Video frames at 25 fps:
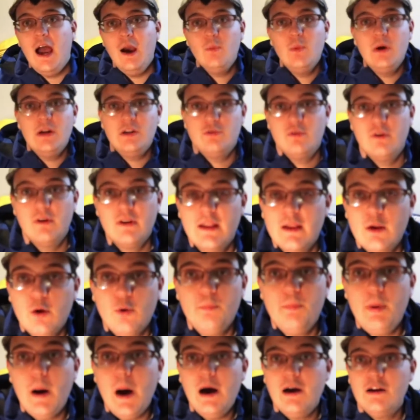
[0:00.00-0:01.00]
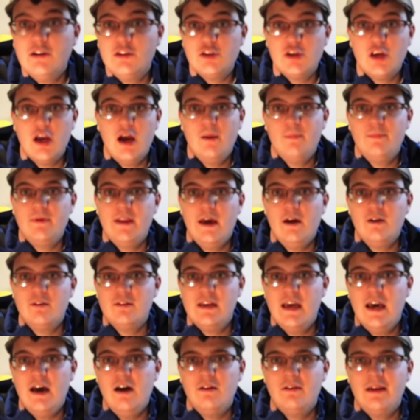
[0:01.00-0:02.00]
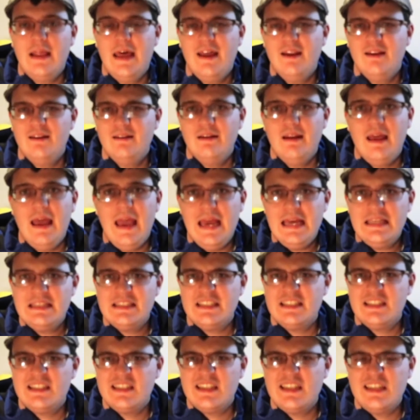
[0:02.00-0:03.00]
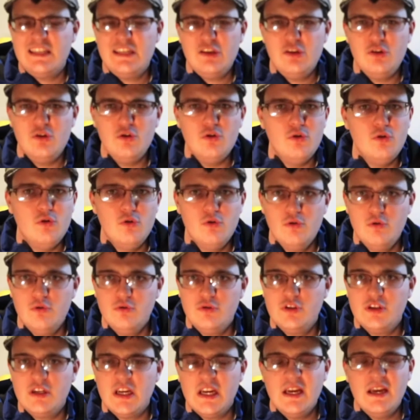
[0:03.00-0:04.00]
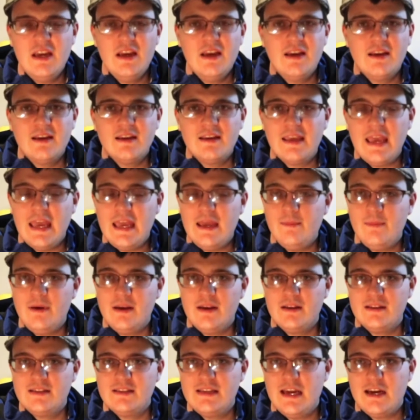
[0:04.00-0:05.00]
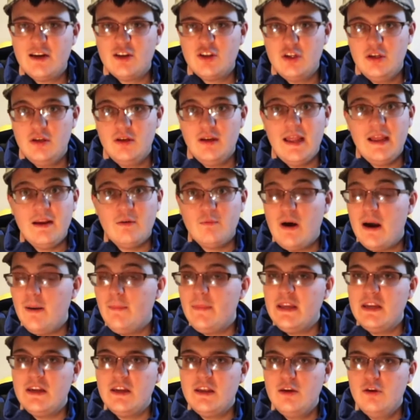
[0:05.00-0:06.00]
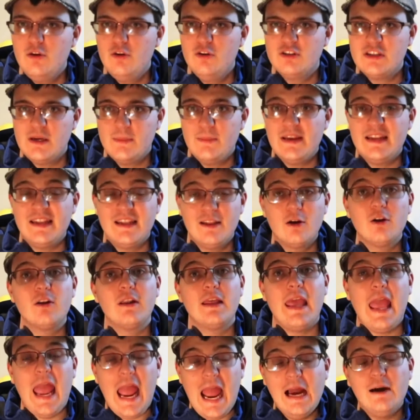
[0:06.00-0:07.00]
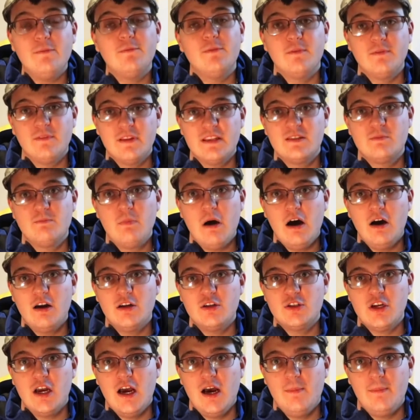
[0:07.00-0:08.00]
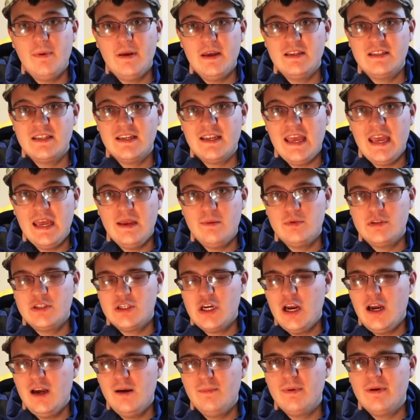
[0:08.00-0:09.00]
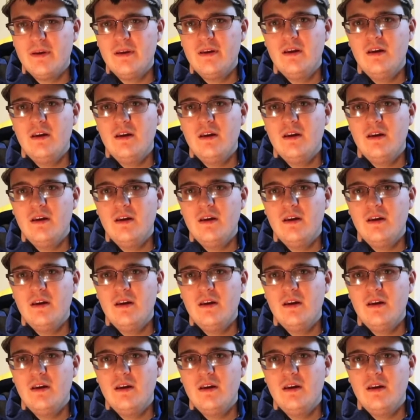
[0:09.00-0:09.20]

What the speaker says: I went to a little pawn shop downtown that has this huge gaming section. When I mean huge, I mean literally half of this pawn shop is a game shop.